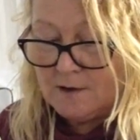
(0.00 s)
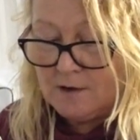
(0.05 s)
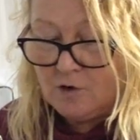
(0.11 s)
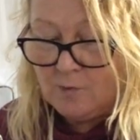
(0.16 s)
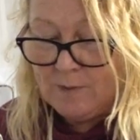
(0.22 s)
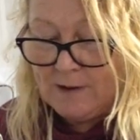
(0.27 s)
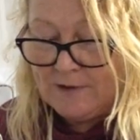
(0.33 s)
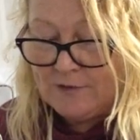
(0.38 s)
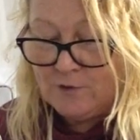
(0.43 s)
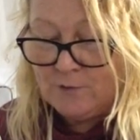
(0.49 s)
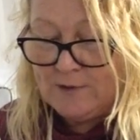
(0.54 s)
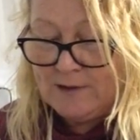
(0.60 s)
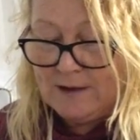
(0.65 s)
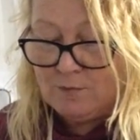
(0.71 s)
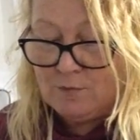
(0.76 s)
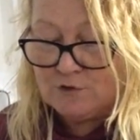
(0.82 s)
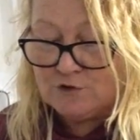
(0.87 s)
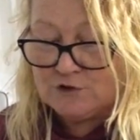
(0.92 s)
Oh, by the way,
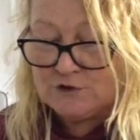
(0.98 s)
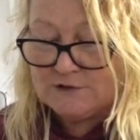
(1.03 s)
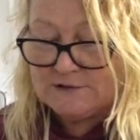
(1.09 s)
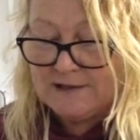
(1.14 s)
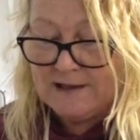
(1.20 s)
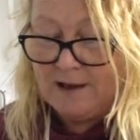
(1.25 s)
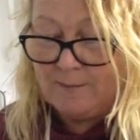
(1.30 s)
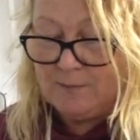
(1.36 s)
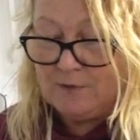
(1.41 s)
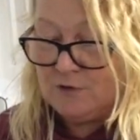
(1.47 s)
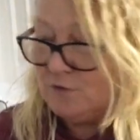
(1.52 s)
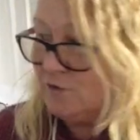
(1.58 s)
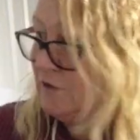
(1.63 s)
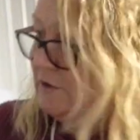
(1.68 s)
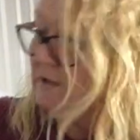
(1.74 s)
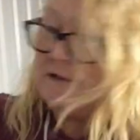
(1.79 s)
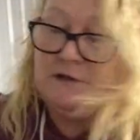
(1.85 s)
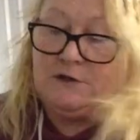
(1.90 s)
I will just say Happy New
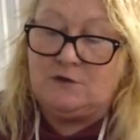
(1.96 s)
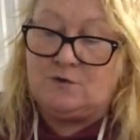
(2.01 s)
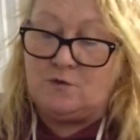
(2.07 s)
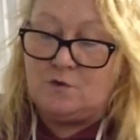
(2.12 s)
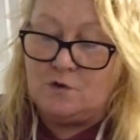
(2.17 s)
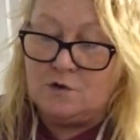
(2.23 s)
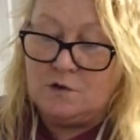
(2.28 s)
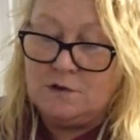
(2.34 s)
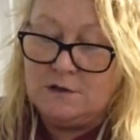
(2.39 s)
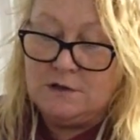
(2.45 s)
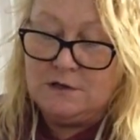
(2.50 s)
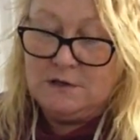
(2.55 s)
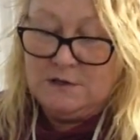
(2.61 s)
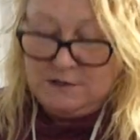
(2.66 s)
Year to you all.